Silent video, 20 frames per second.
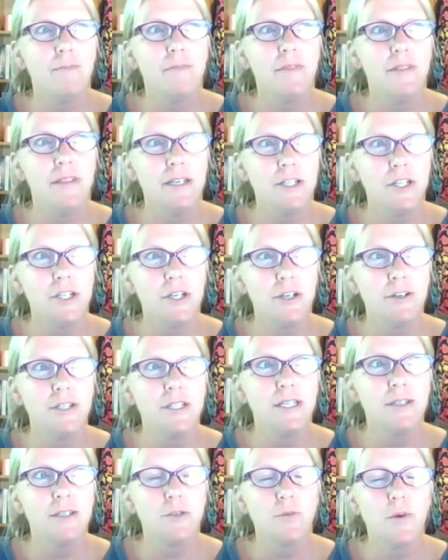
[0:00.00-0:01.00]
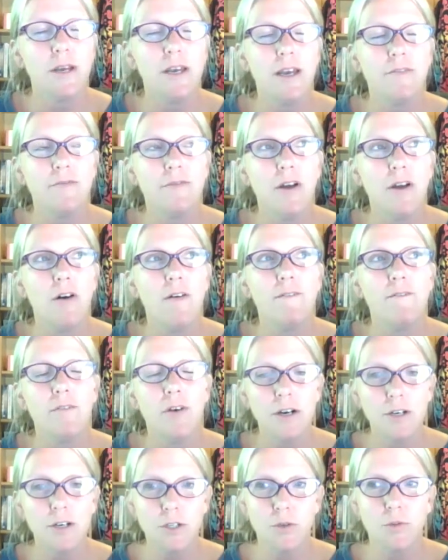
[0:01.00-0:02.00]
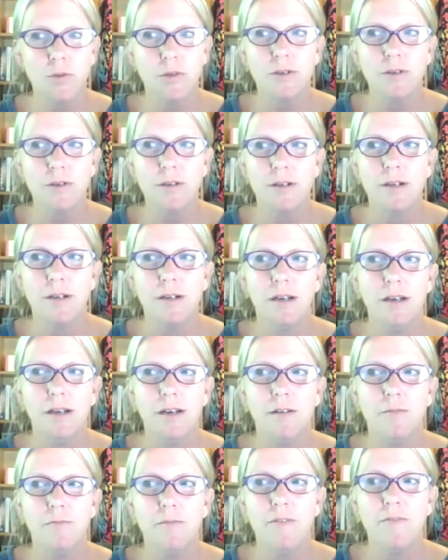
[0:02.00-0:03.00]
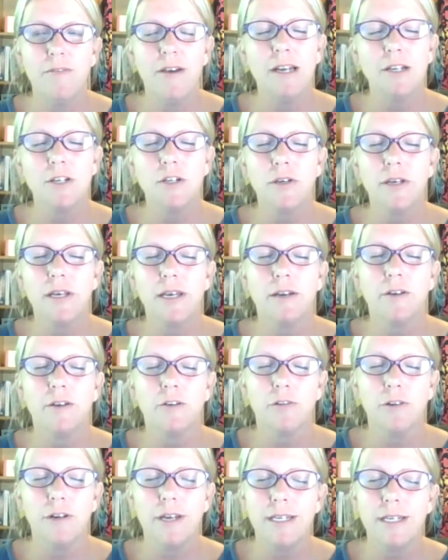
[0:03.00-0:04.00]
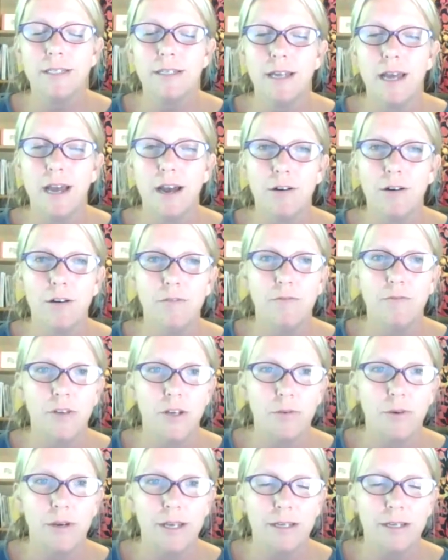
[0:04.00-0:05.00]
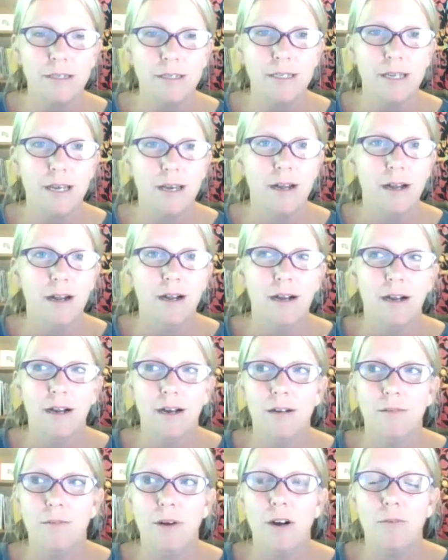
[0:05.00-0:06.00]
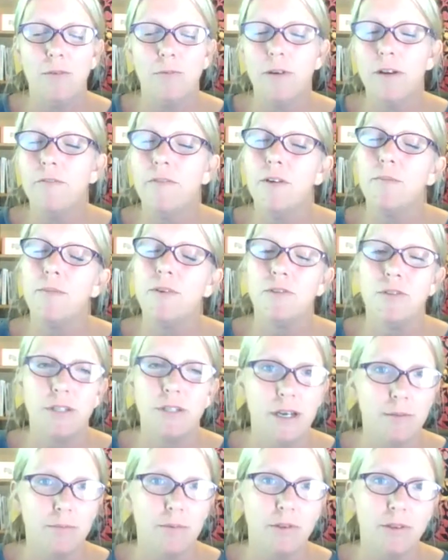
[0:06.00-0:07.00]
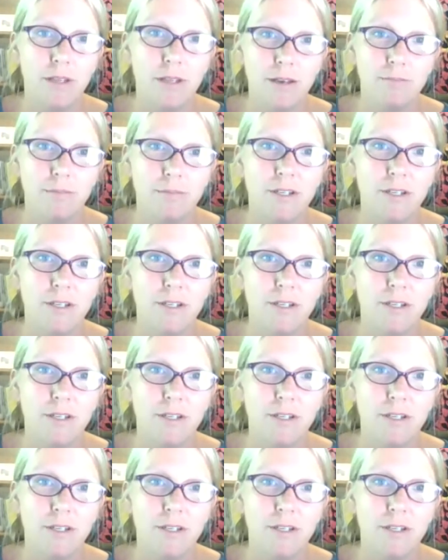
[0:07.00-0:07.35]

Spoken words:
This year, since we have gone virtual, we've actually increased our viewings. We've almost doubled them.